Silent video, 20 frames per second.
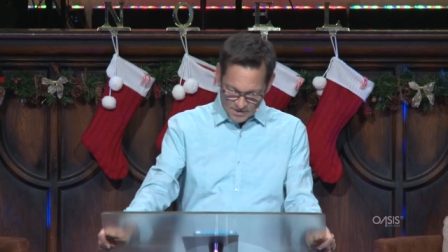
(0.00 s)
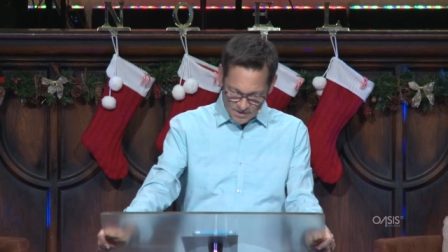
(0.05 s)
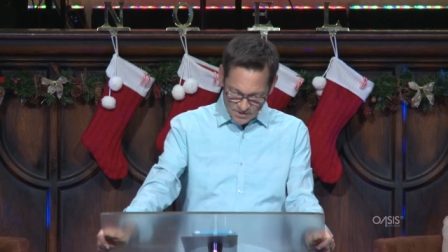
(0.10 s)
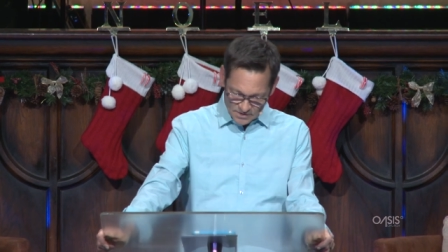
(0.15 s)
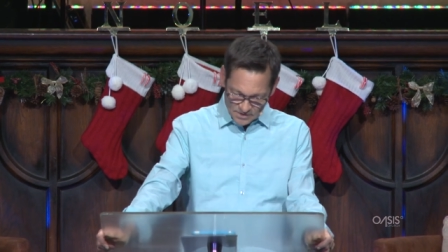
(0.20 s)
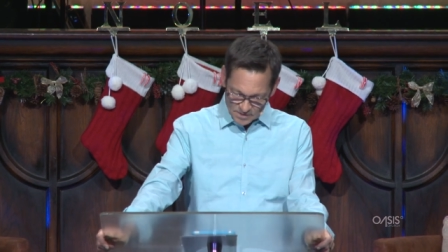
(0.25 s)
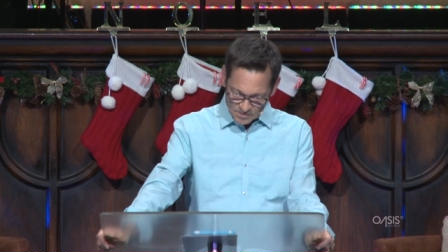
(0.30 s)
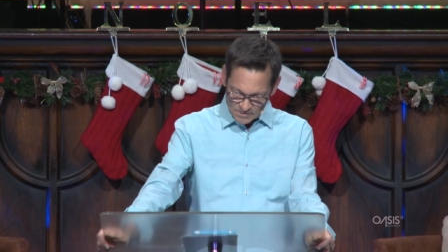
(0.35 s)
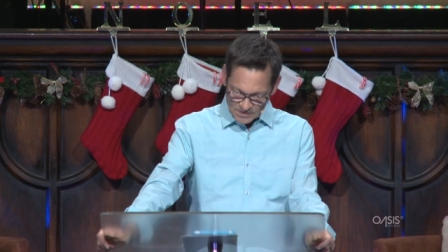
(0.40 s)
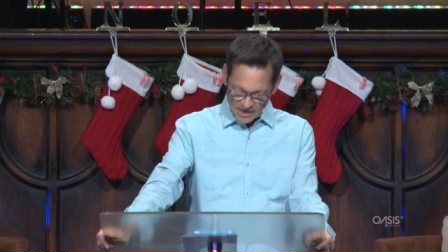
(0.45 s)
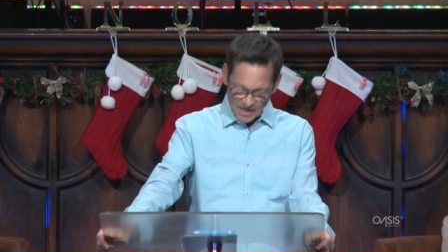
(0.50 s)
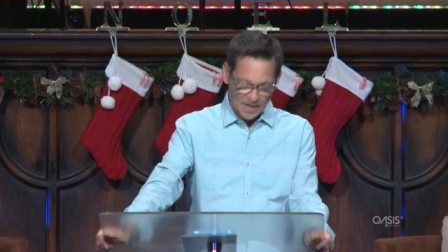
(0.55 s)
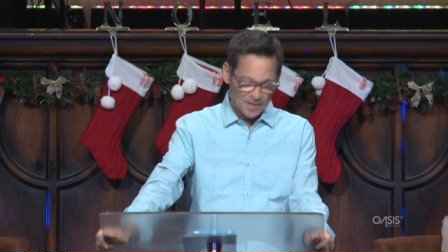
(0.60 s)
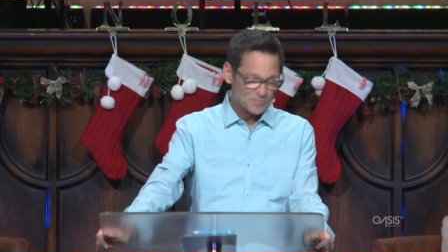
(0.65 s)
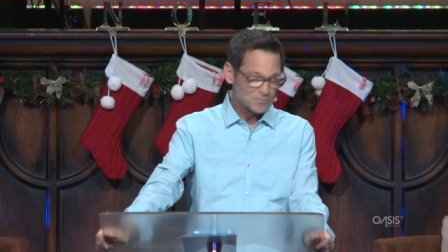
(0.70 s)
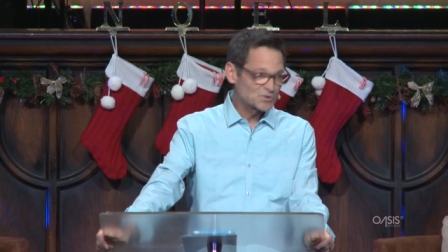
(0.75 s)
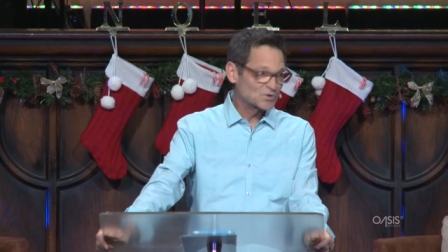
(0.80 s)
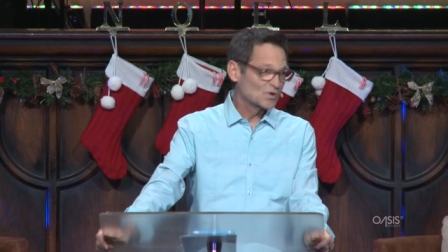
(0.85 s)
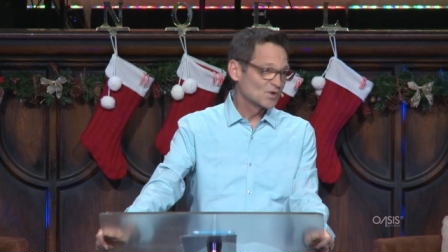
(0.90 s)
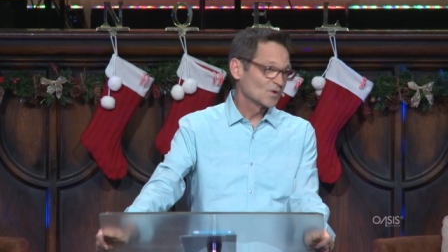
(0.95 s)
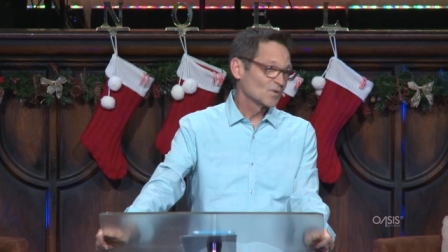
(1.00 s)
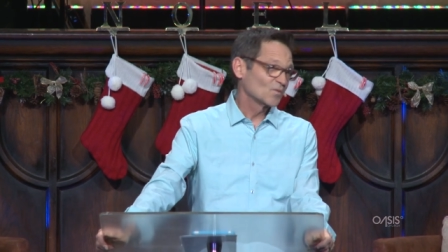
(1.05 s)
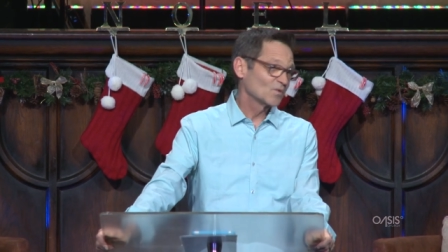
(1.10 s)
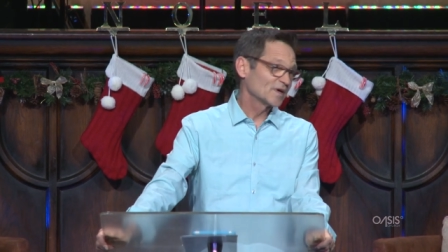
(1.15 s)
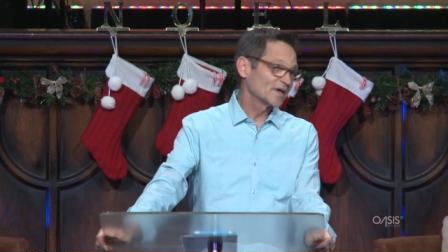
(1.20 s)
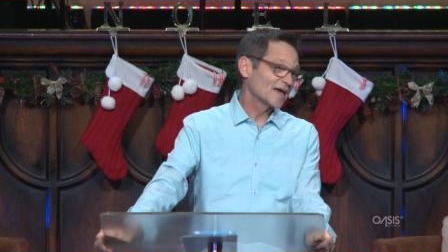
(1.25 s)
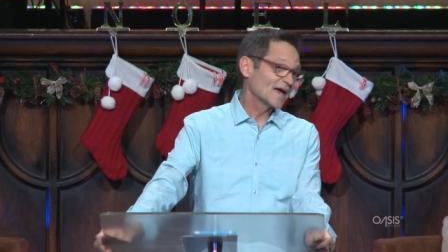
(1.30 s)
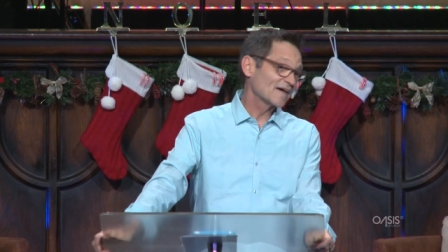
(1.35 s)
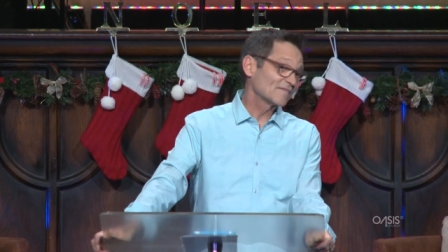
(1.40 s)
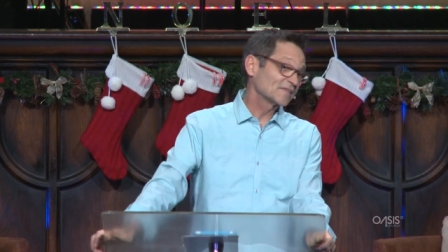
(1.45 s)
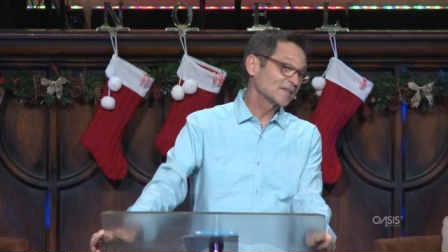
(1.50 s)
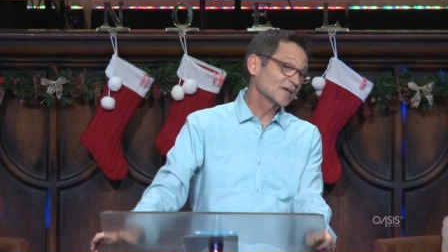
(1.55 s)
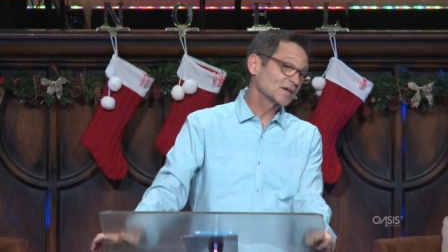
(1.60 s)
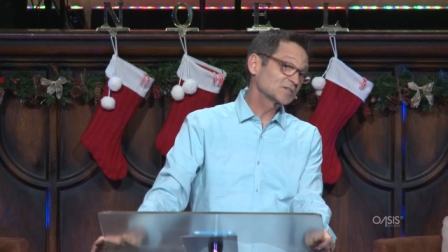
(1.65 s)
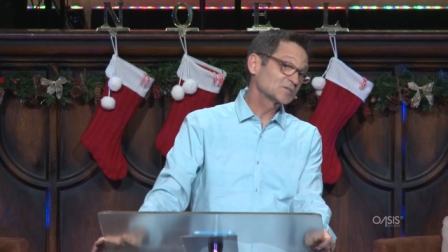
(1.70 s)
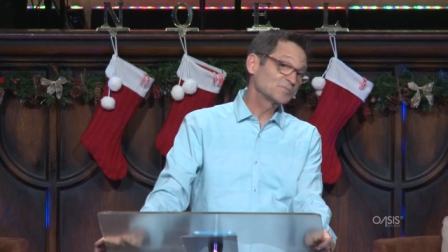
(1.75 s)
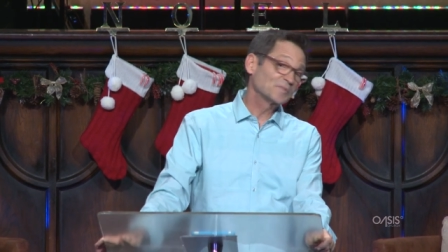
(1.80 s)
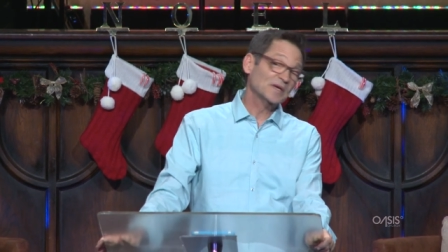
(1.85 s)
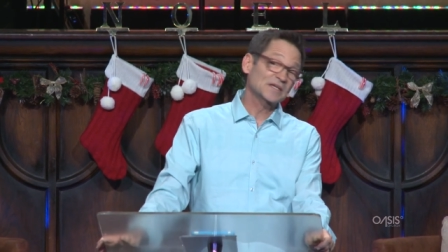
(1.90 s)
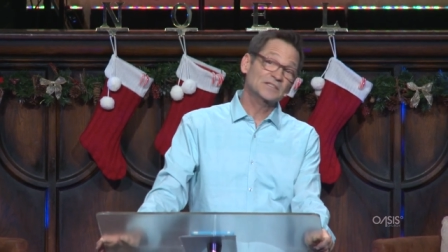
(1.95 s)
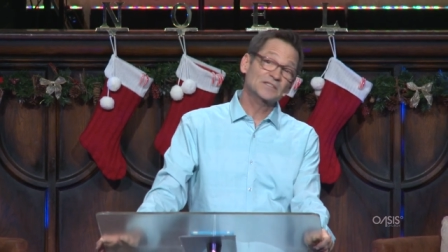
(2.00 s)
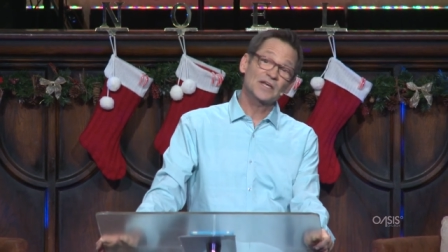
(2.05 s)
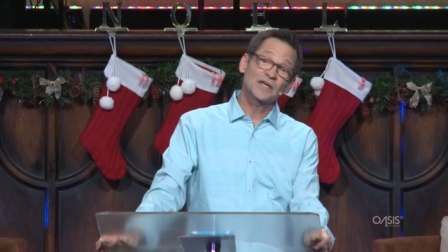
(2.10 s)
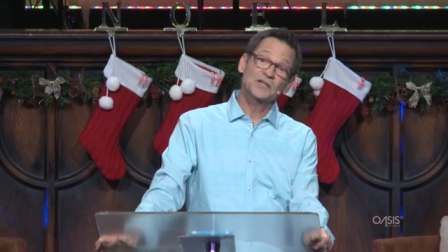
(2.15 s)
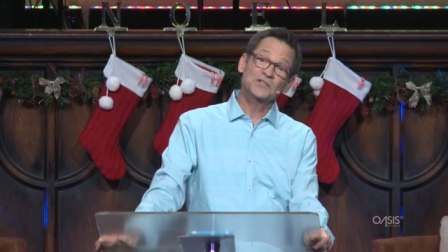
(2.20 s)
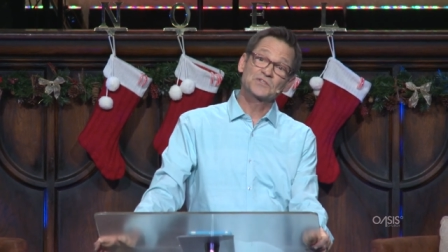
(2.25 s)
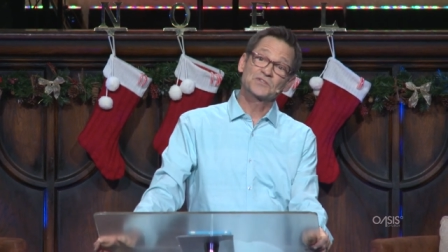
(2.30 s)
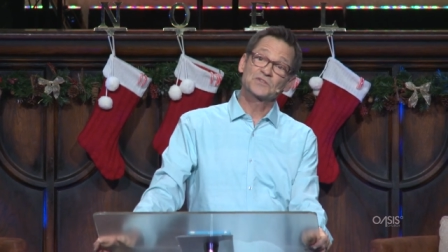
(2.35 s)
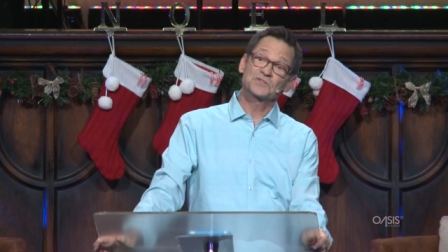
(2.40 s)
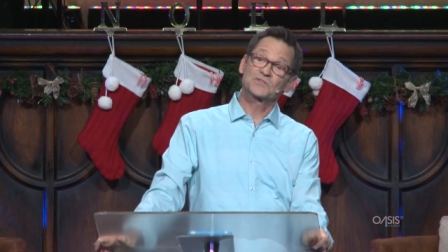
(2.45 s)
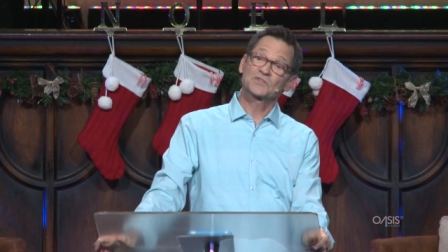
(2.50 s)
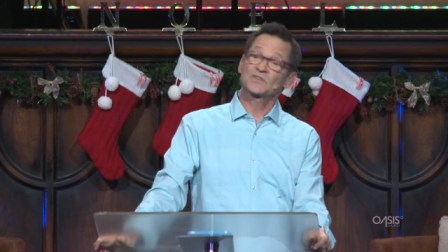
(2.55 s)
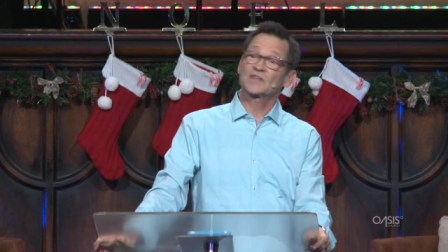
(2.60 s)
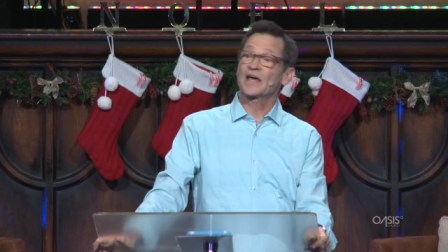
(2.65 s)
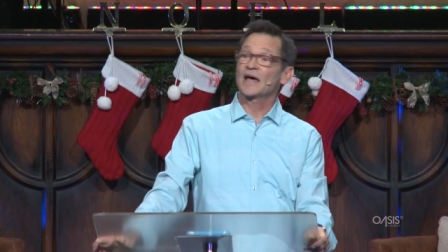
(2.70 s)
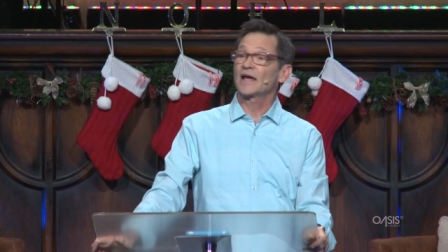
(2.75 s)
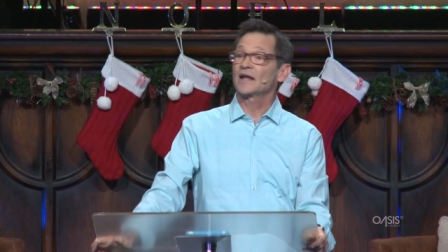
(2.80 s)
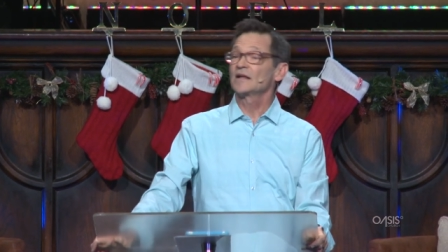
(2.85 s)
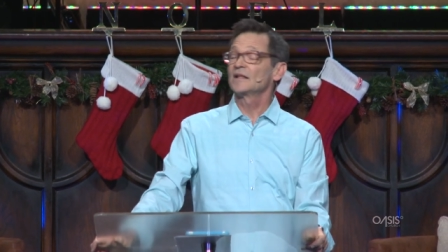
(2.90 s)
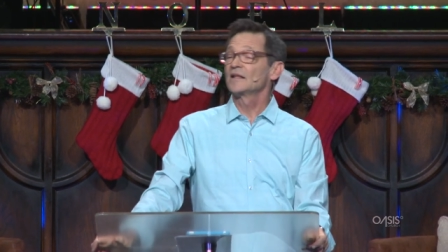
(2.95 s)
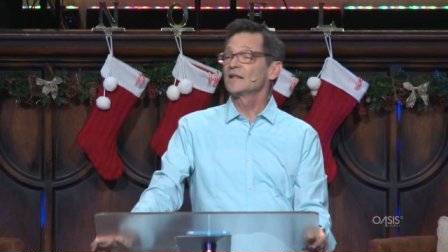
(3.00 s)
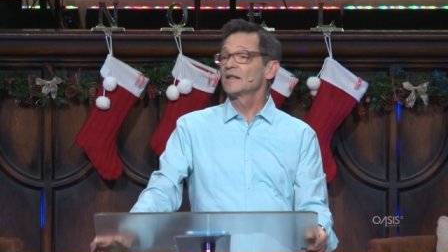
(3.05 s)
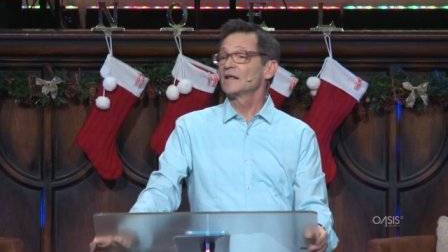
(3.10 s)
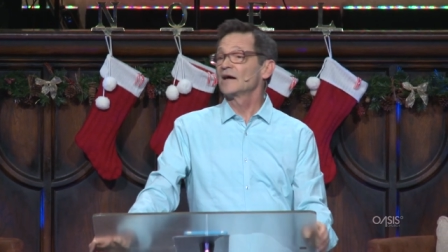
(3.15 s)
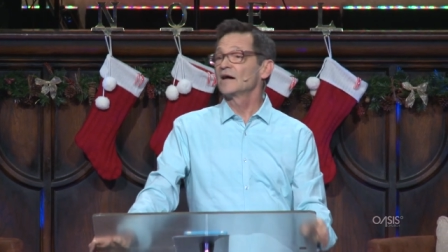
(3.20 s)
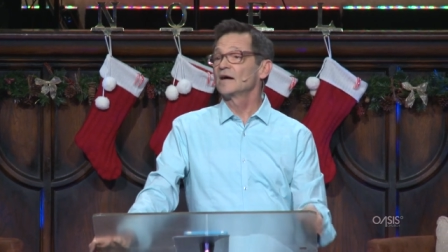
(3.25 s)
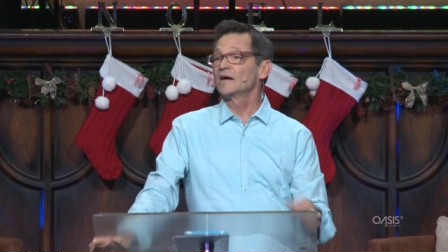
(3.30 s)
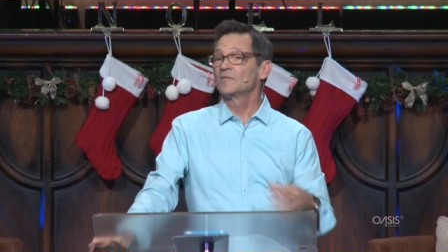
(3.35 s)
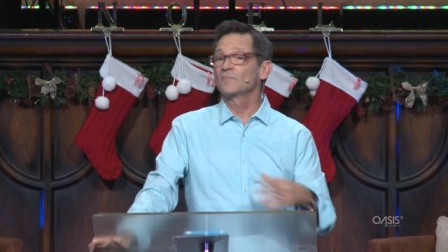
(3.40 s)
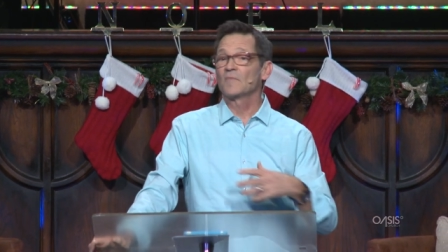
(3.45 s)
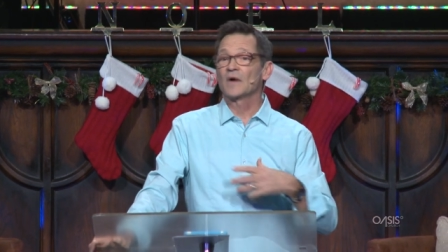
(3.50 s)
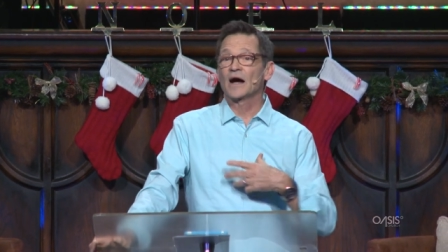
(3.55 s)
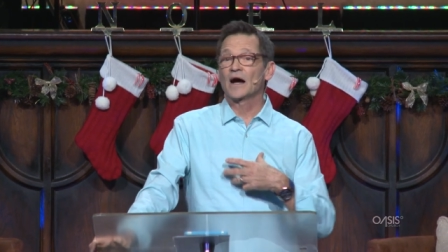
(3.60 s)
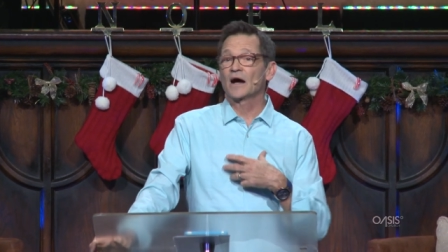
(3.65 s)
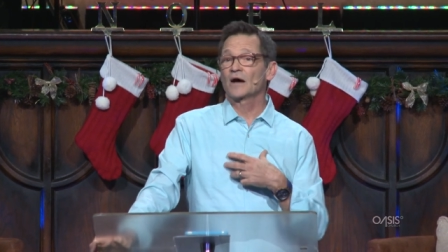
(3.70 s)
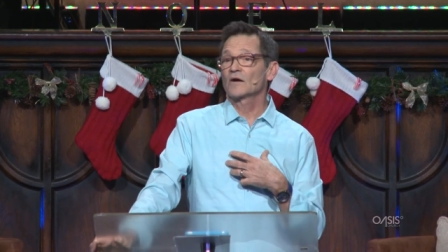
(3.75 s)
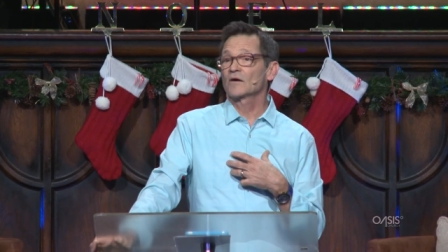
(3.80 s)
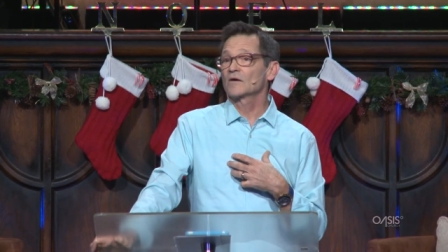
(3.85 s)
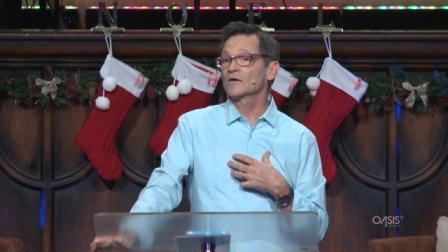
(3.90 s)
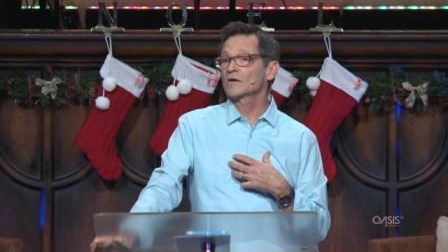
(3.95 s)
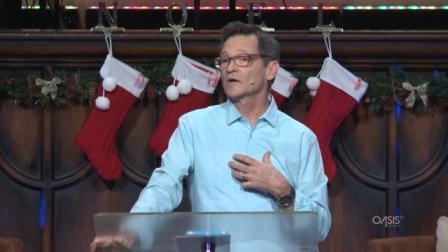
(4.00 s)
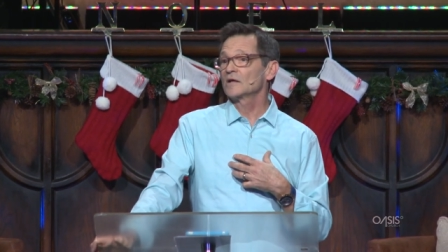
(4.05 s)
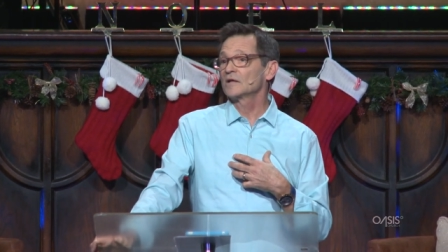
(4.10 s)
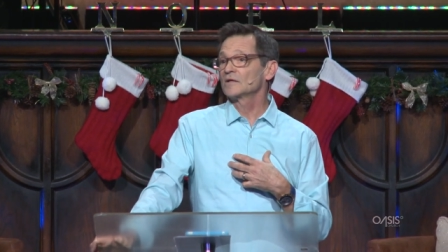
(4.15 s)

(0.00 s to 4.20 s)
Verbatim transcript: Sometimes we have the expectations that um, our